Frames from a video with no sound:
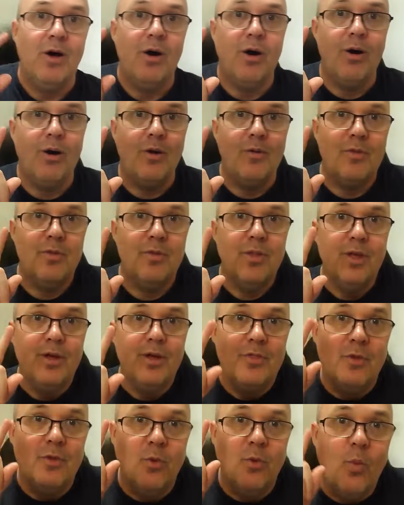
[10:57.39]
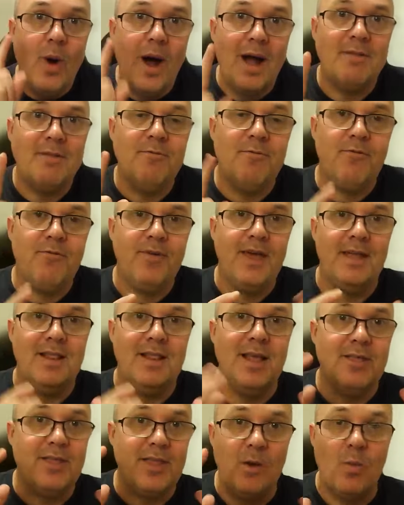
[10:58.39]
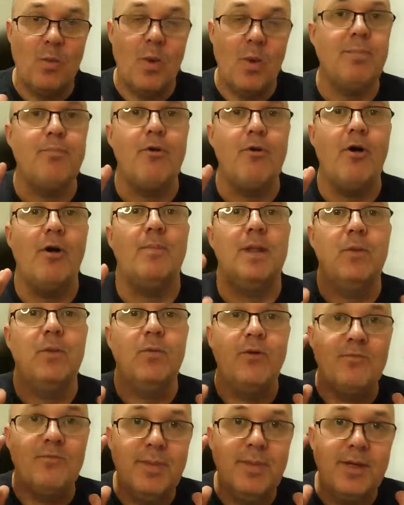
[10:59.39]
on the one fee, let's say one property, we've